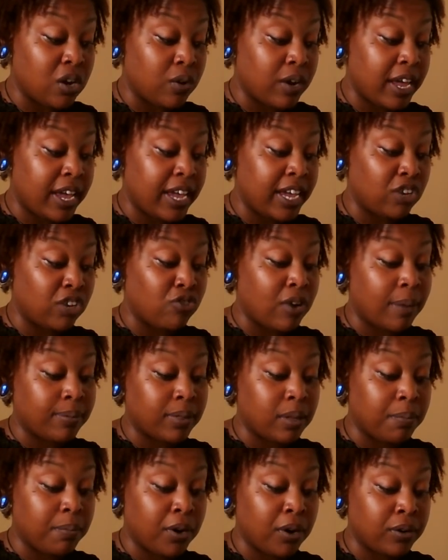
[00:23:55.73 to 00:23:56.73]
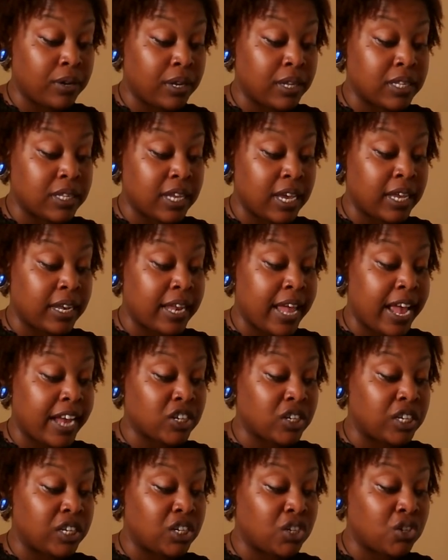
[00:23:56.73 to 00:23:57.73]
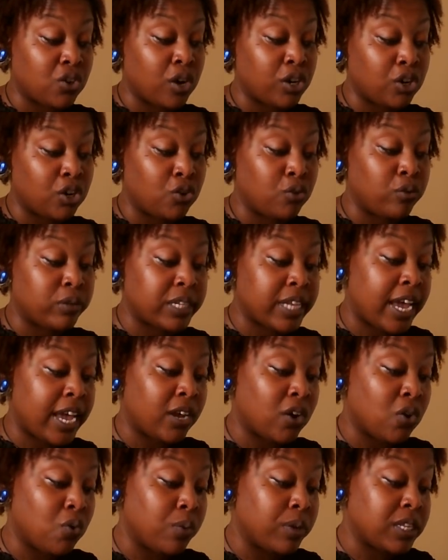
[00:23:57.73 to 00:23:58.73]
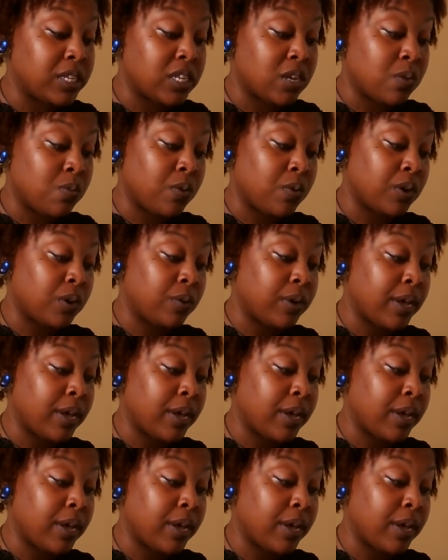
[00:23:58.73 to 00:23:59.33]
Okay, drop the burdens and actually start a new cycle with someone.